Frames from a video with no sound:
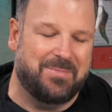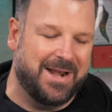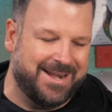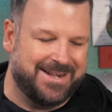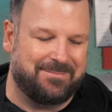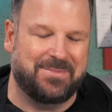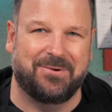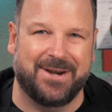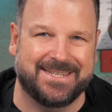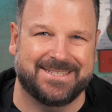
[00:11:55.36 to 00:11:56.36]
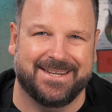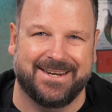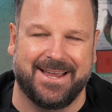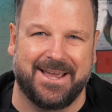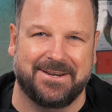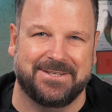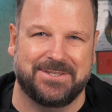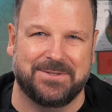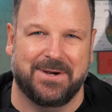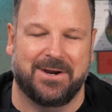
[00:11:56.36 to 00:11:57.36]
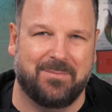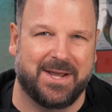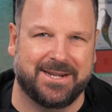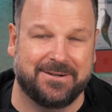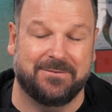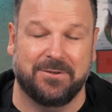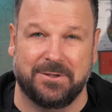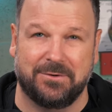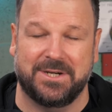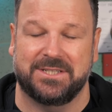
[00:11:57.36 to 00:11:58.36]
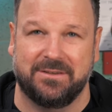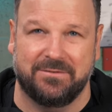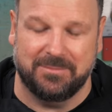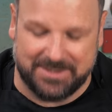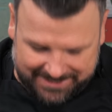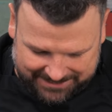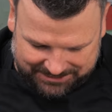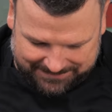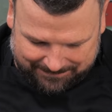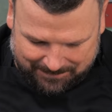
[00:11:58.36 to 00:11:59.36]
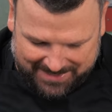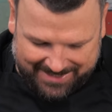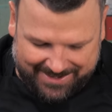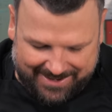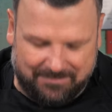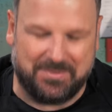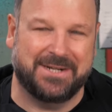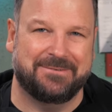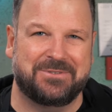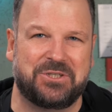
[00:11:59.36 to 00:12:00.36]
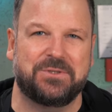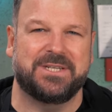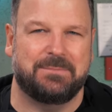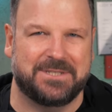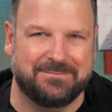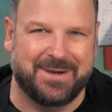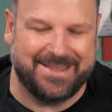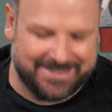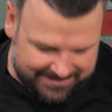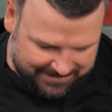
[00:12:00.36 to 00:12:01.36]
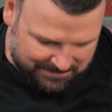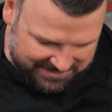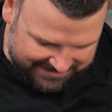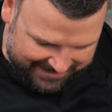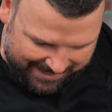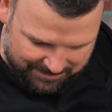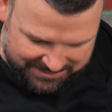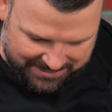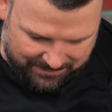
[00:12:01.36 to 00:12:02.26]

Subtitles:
blend up the rest and add it to our bucket for the rest of the fermentation, I've been too tempted by this piece of cabbage